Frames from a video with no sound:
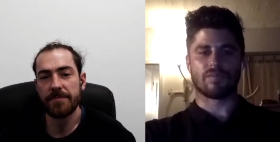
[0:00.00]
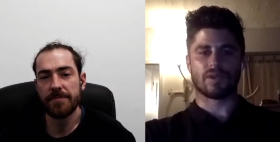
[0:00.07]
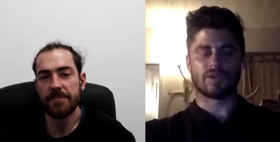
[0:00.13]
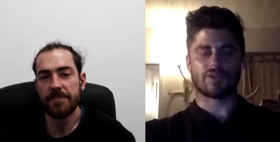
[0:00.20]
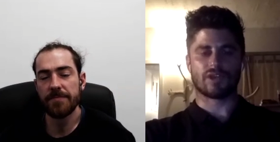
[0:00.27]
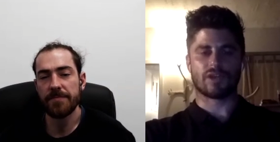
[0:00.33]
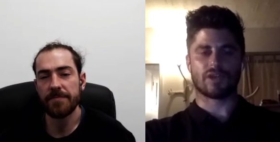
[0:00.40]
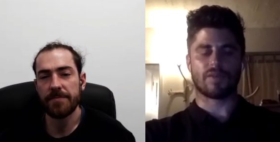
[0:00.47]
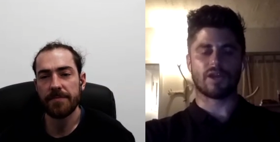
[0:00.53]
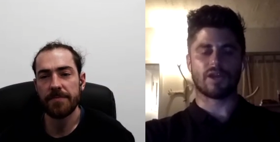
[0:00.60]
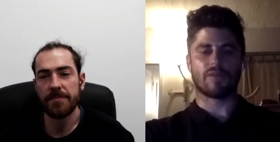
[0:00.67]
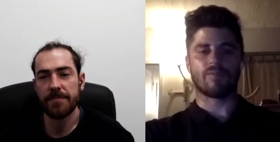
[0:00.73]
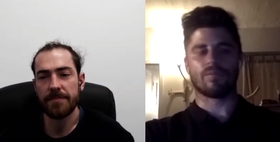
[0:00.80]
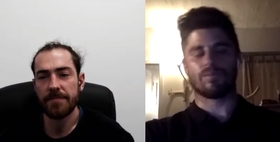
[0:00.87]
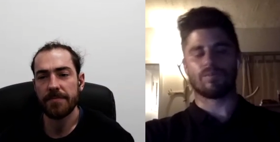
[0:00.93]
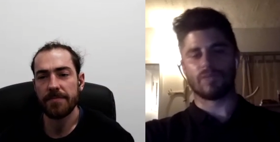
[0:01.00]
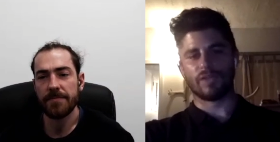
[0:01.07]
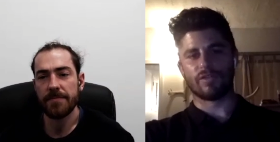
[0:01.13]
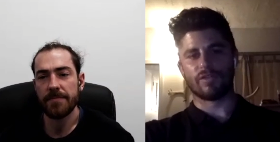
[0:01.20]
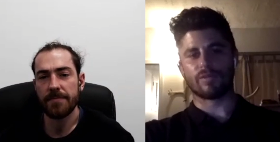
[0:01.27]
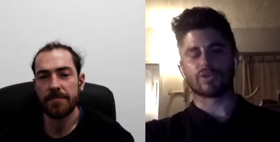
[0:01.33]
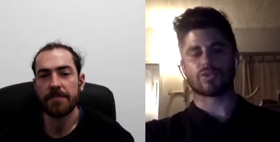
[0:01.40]
Speaker 1: Australia. I mean, I'm
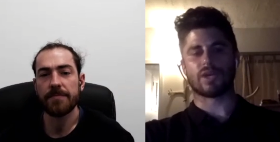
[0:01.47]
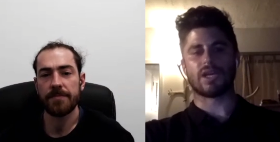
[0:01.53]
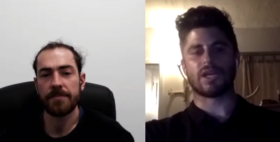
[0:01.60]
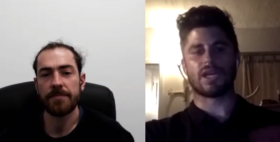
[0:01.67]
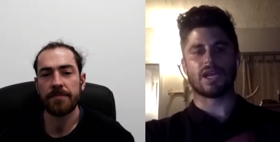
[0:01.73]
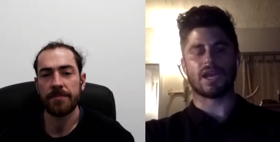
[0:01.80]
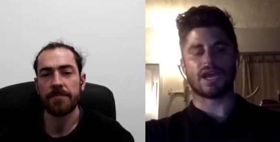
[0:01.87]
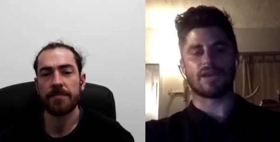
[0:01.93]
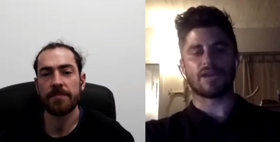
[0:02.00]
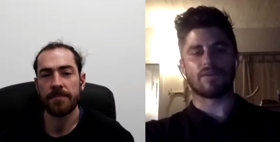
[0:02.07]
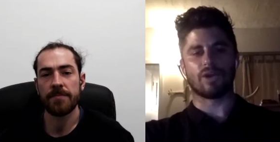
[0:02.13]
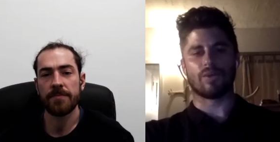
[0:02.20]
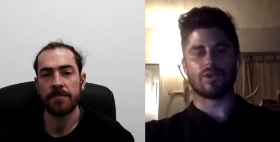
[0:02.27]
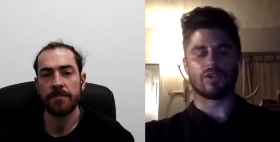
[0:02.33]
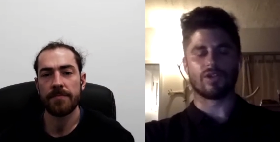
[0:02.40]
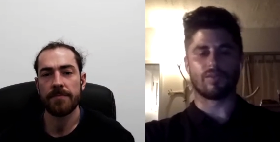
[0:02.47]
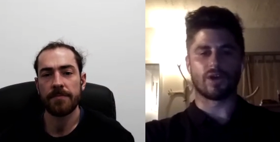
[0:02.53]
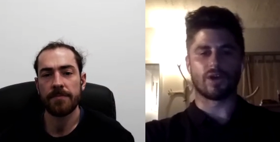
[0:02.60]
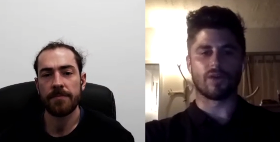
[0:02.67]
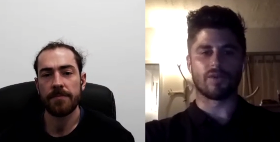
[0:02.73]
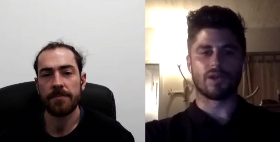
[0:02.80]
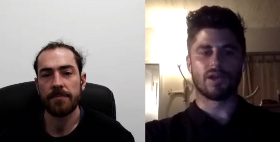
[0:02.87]
living between here and Melbourne at the
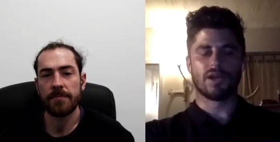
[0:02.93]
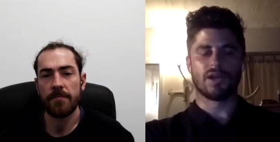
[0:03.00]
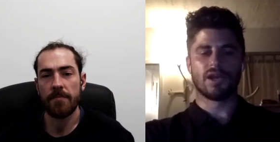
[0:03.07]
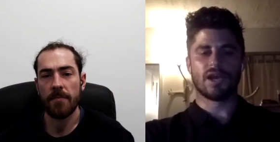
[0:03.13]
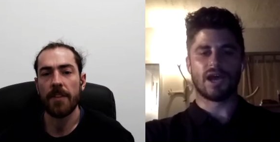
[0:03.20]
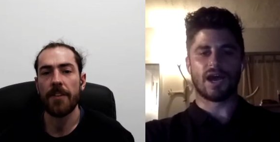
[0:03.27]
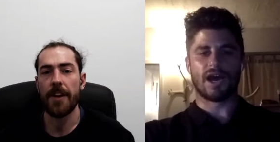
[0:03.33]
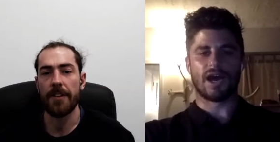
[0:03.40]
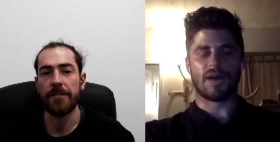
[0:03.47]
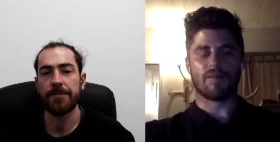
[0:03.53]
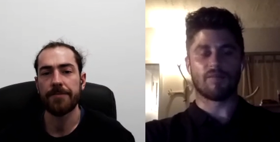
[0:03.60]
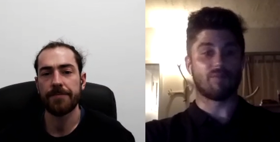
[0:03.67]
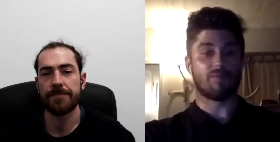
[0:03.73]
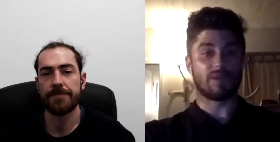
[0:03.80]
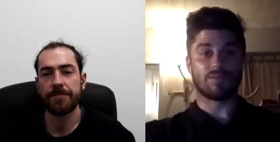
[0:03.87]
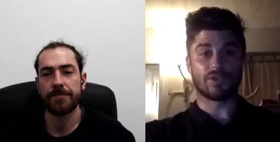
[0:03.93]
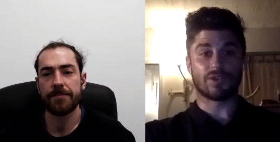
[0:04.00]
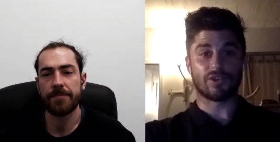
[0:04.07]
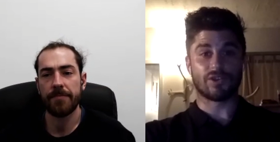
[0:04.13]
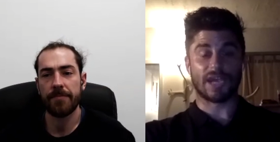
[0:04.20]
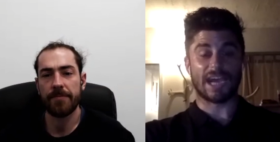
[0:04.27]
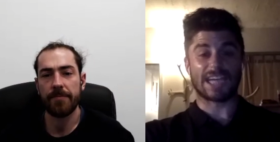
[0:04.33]
moment. Um, I've been
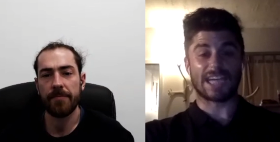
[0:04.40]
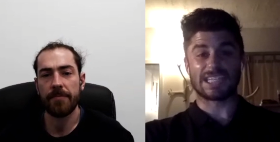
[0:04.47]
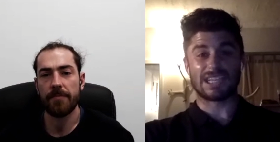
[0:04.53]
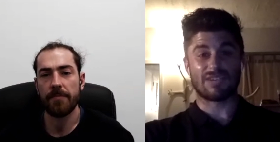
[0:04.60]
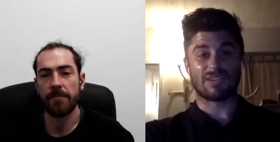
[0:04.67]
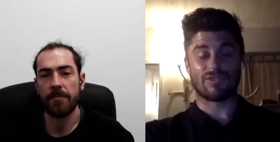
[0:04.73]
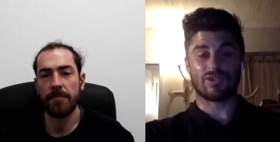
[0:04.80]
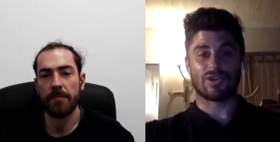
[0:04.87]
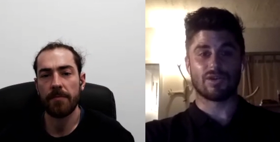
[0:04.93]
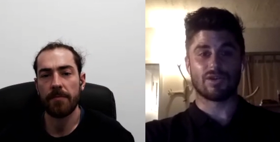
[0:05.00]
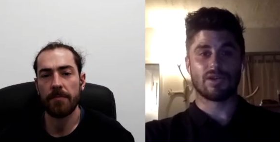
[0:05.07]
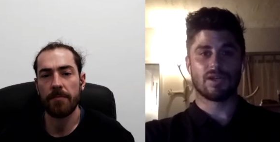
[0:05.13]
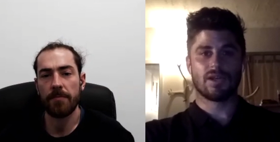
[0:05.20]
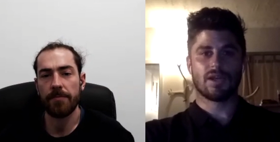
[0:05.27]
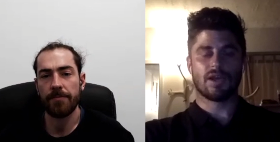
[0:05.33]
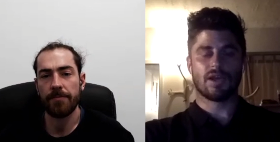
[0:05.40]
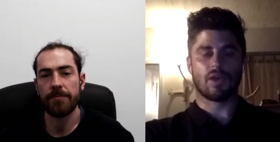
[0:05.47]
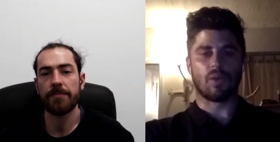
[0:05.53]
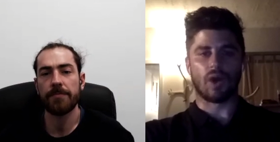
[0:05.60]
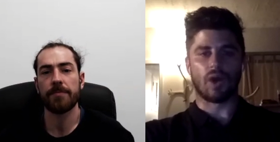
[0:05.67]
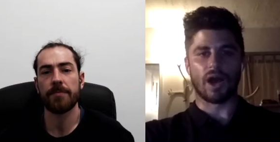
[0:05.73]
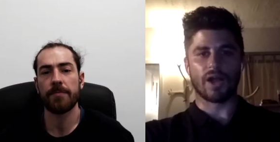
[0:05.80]
pursuing acting for a
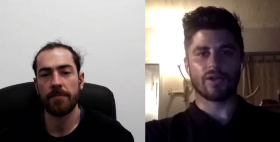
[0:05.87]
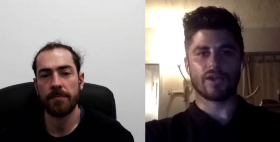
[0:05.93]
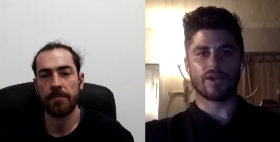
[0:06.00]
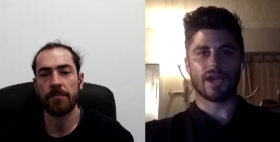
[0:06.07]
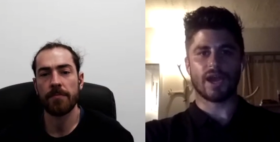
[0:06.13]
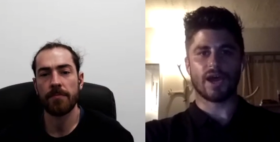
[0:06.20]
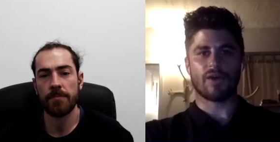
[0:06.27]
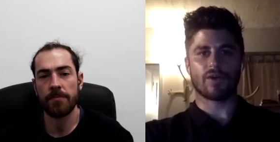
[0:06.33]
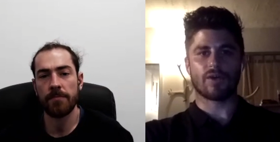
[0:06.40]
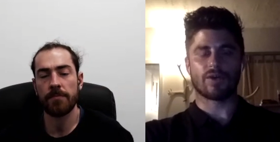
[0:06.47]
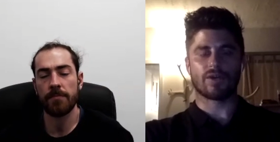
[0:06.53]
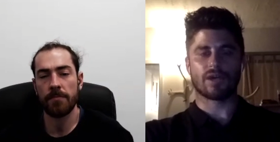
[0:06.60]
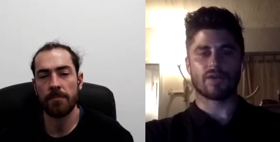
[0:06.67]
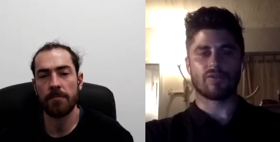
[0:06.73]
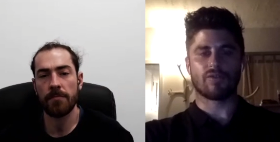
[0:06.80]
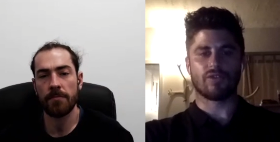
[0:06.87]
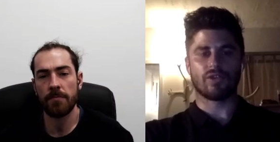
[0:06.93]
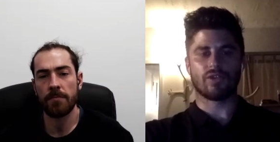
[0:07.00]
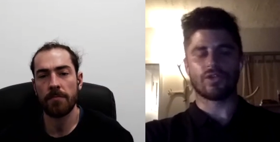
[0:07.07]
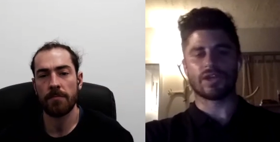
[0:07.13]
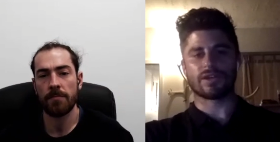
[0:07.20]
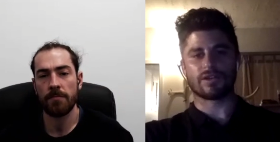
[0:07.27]
while now and done a
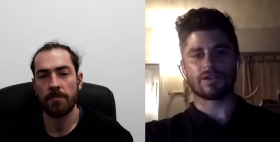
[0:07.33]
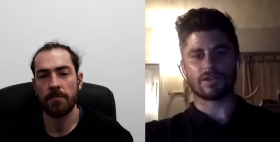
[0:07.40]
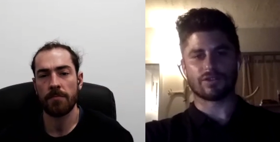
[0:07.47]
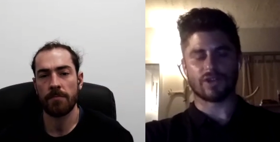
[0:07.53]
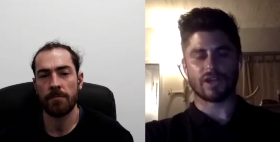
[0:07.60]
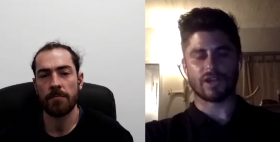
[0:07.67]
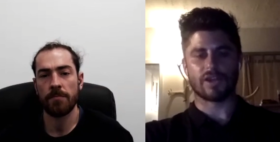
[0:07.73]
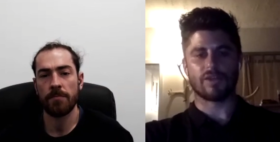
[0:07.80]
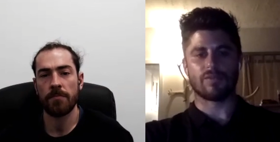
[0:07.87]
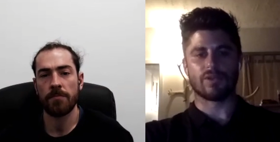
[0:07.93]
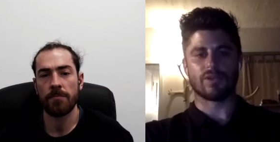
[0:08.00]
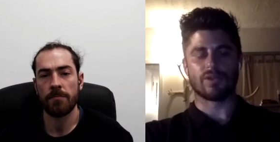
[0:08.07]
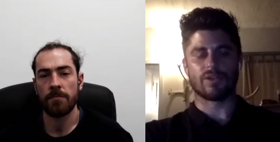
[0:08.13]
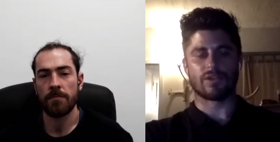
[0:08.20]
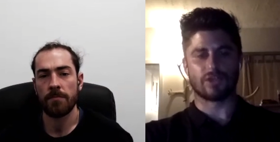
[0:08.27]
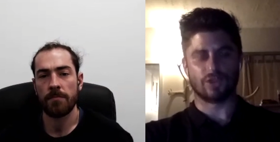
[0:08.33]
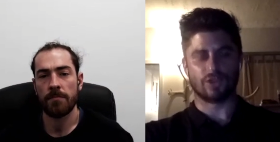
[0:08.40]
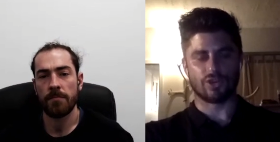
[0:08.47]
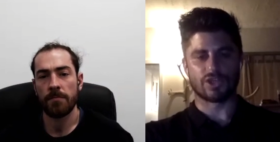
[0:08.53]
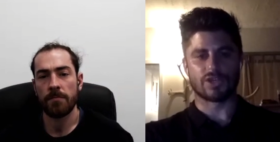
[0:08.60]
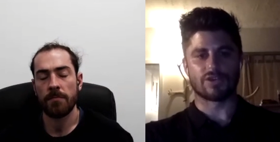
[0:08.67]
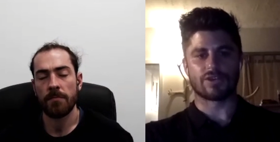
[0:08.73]
few things in Australia, but there's a
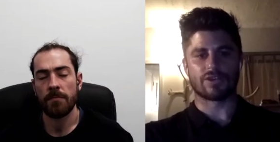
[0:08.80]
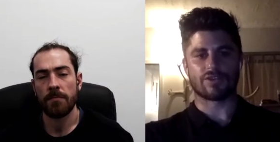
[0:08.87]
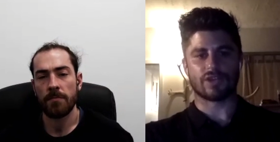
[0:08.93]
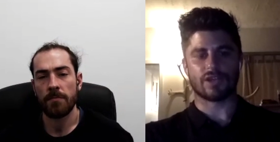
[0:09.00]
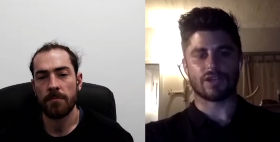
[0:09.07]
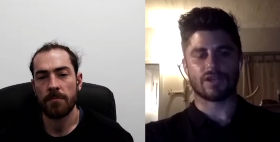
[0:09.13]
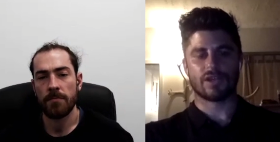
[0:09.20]
huge industry